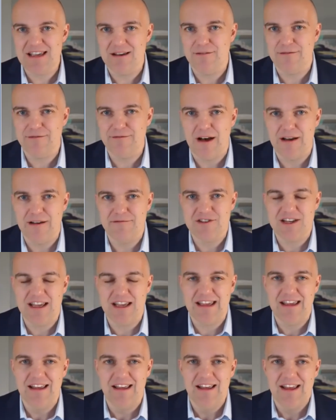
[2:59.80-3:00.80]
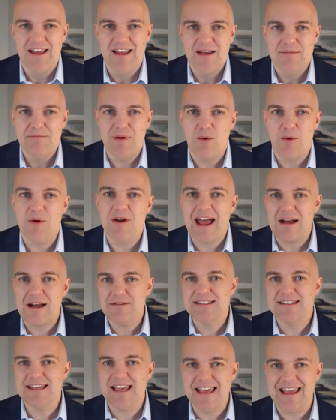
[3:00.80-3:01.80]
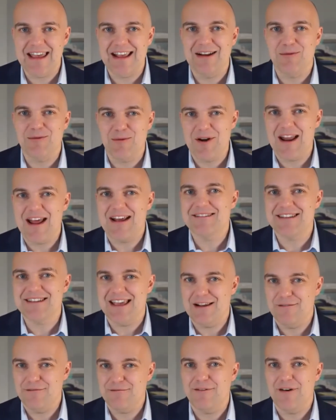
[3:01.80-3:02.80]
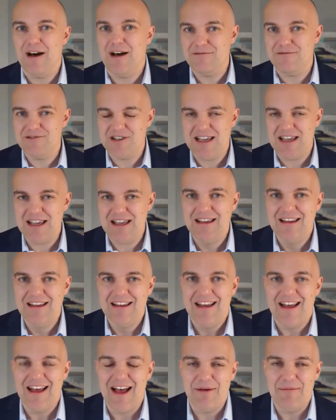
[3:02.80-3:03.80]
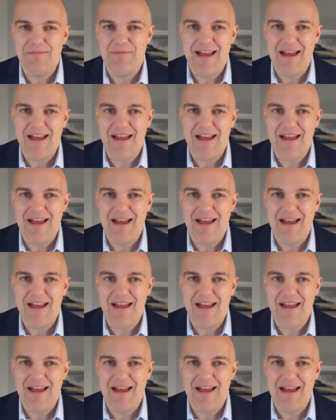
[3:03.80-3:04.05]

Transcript: of 5G, but we're now seeing we're now seeing 5G um,